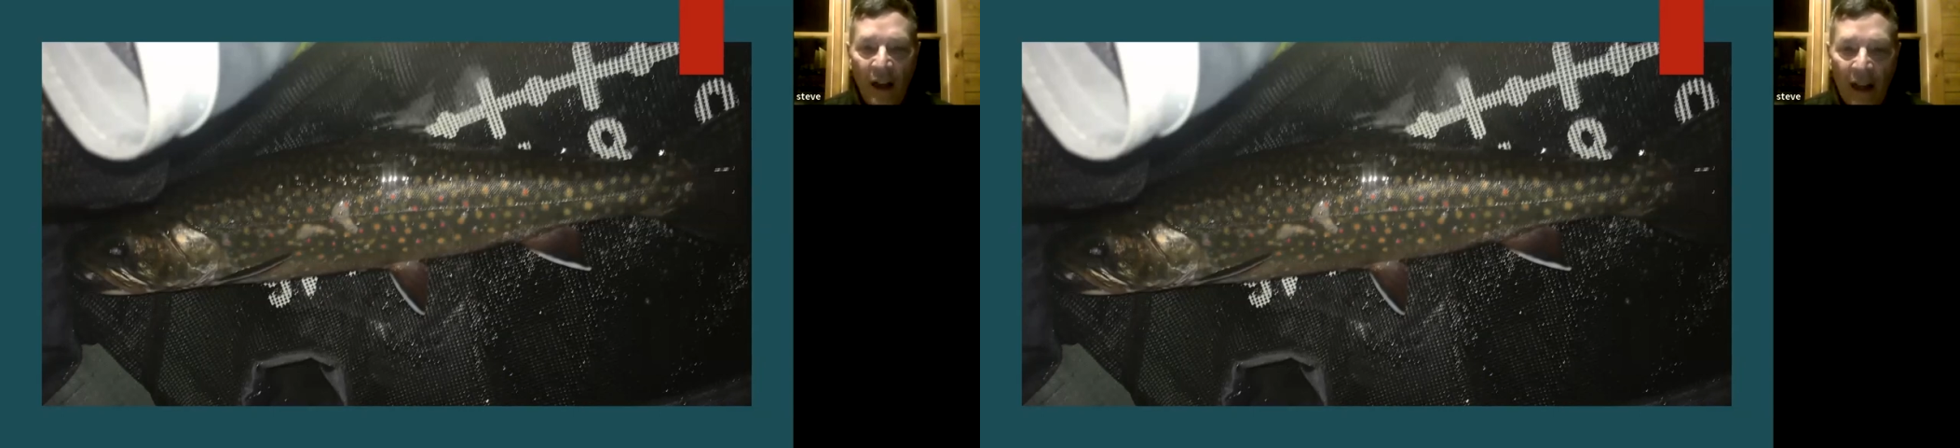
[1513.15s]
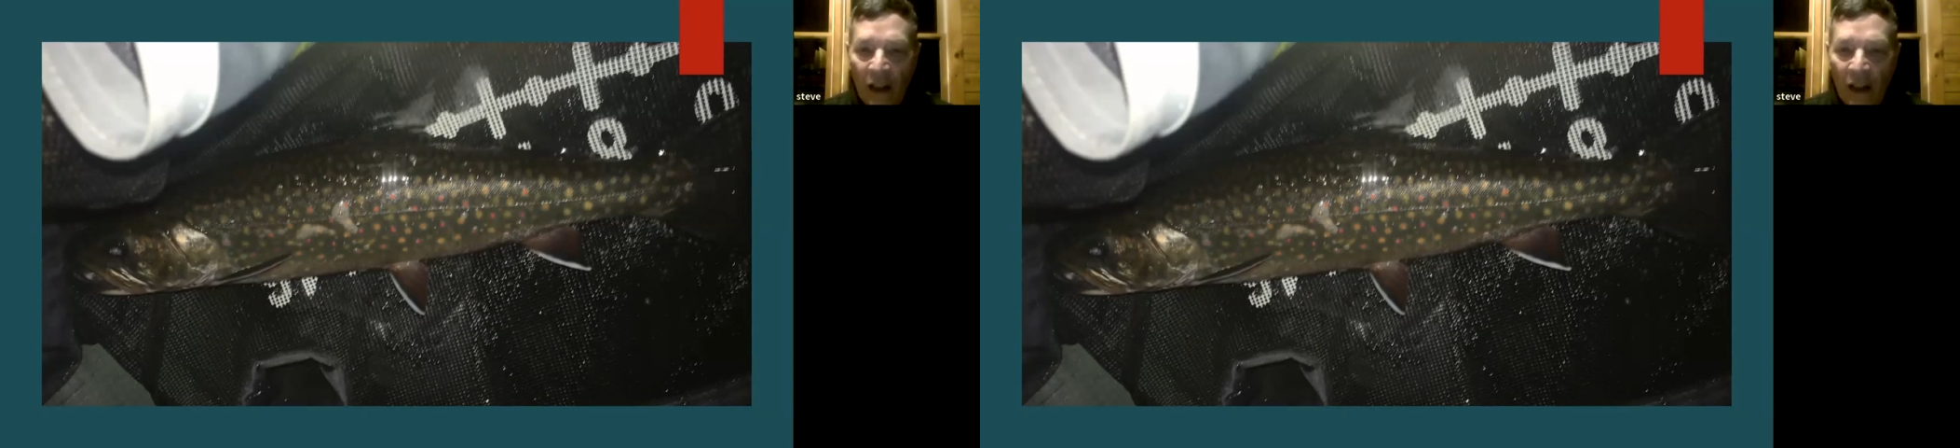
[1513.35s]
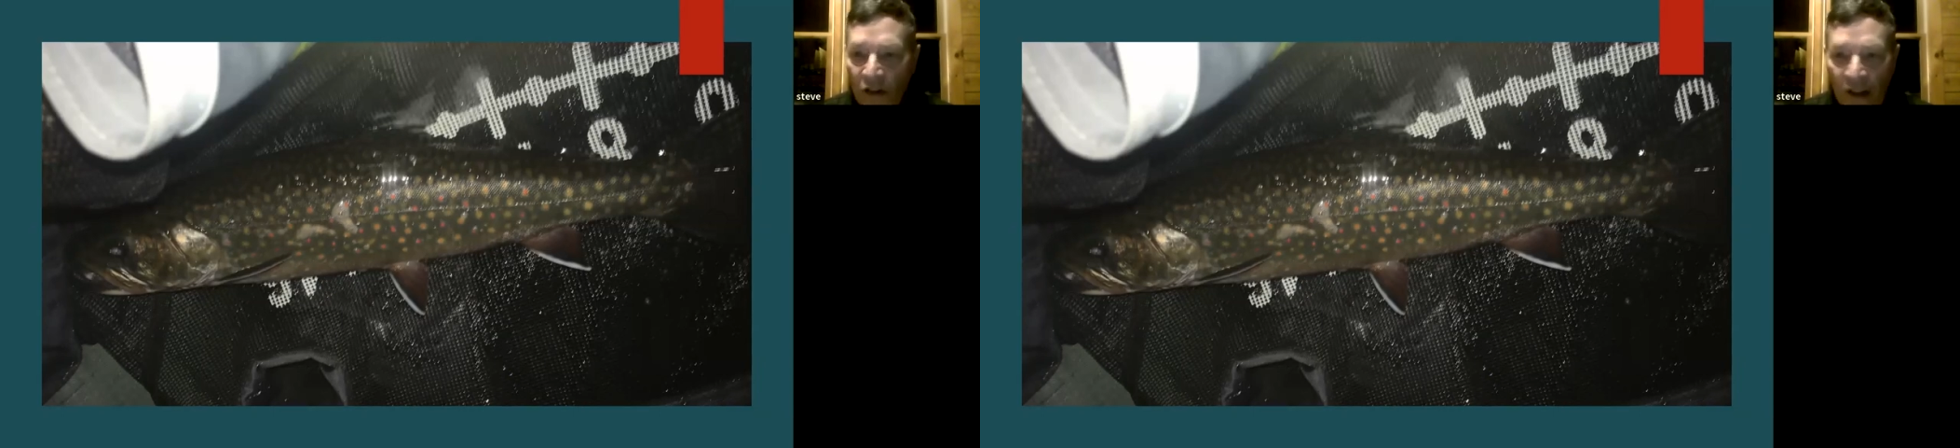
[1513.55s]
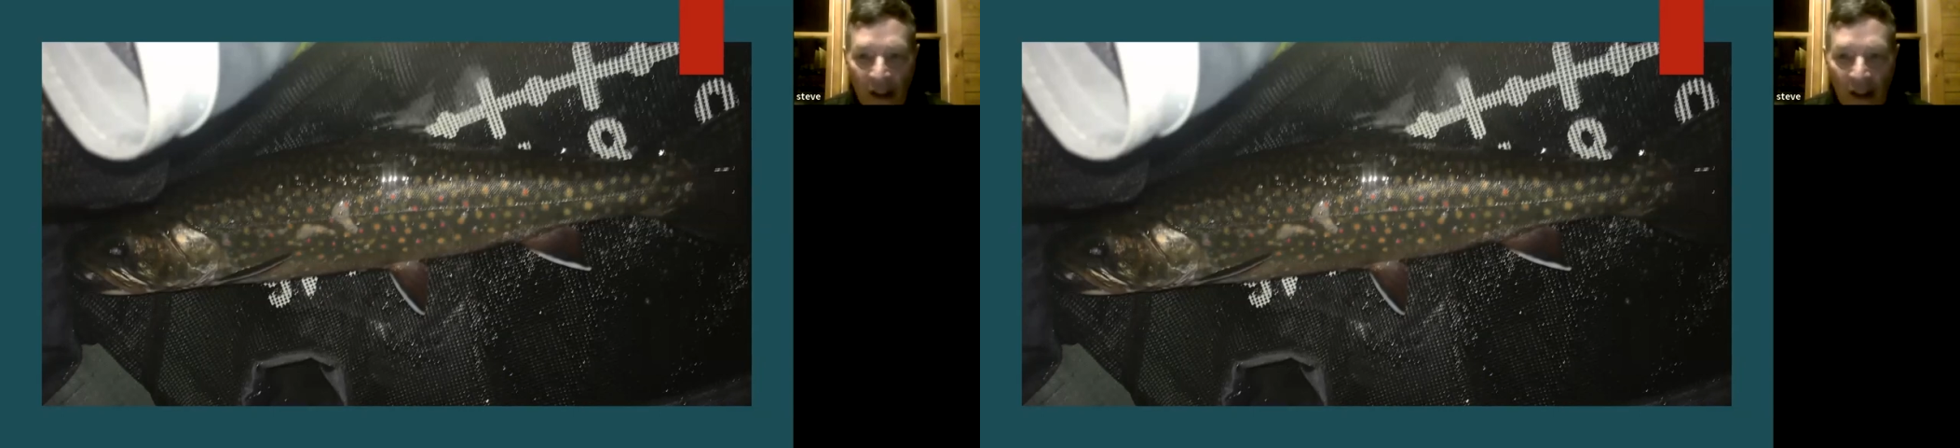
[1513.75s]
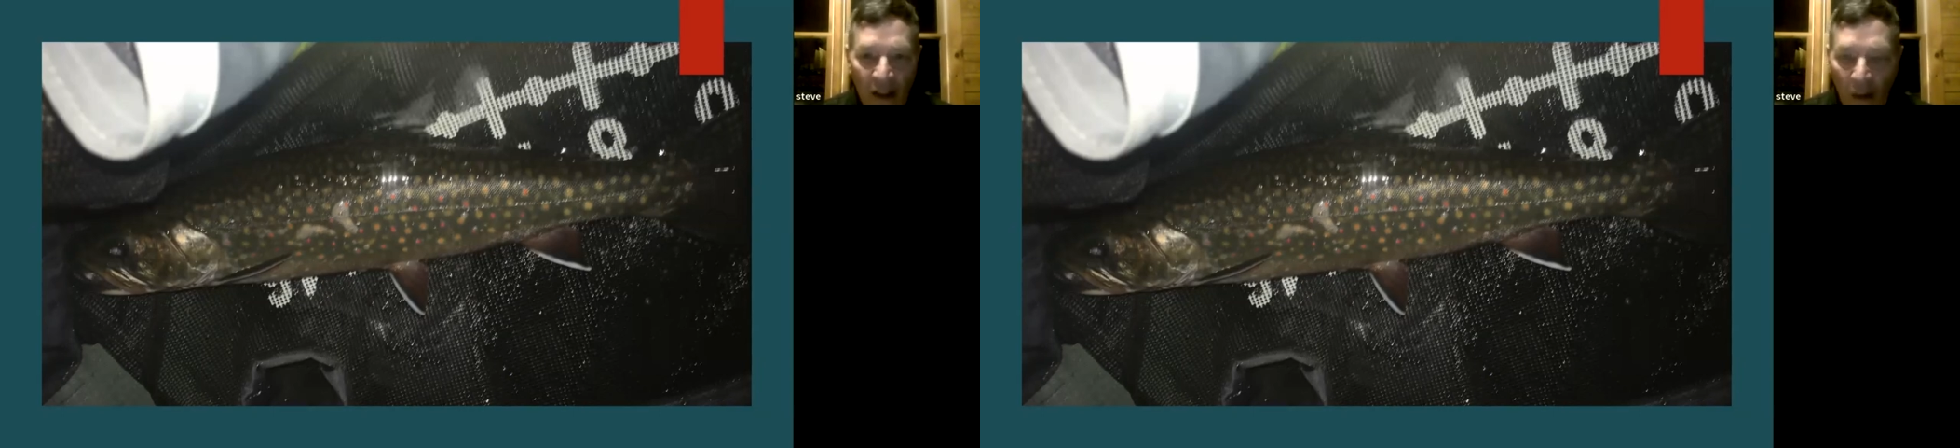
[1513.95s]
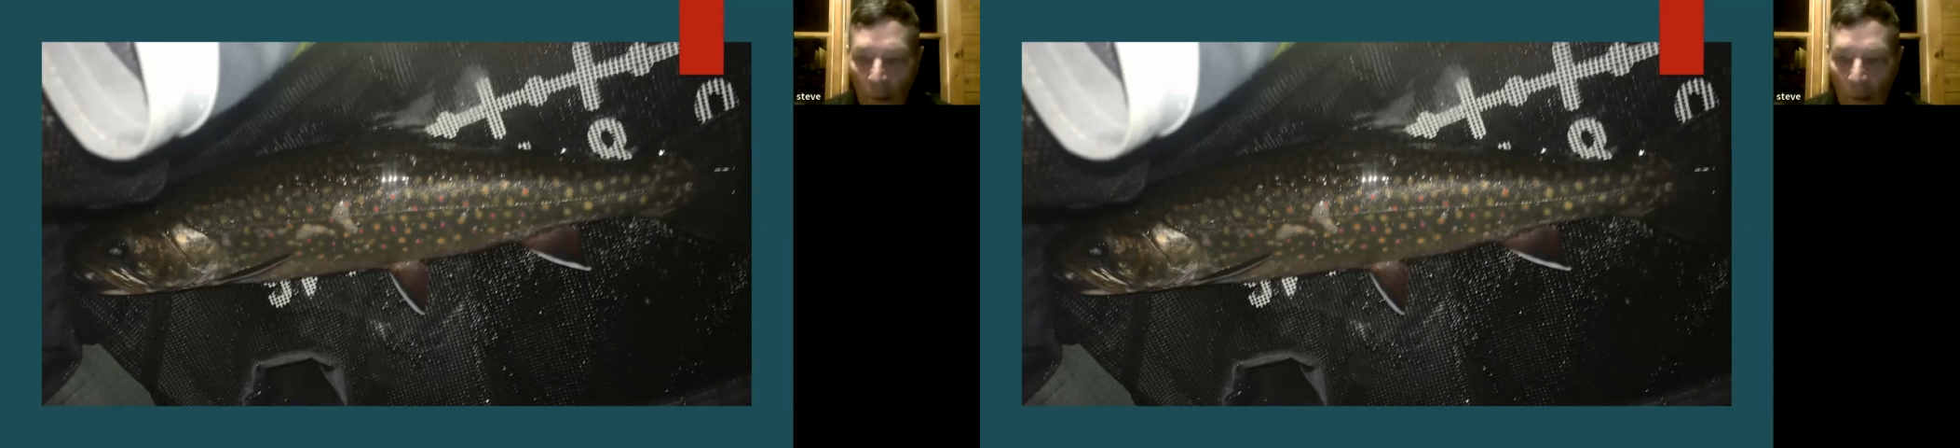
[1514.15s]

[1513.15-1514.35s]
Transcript: It looks like a little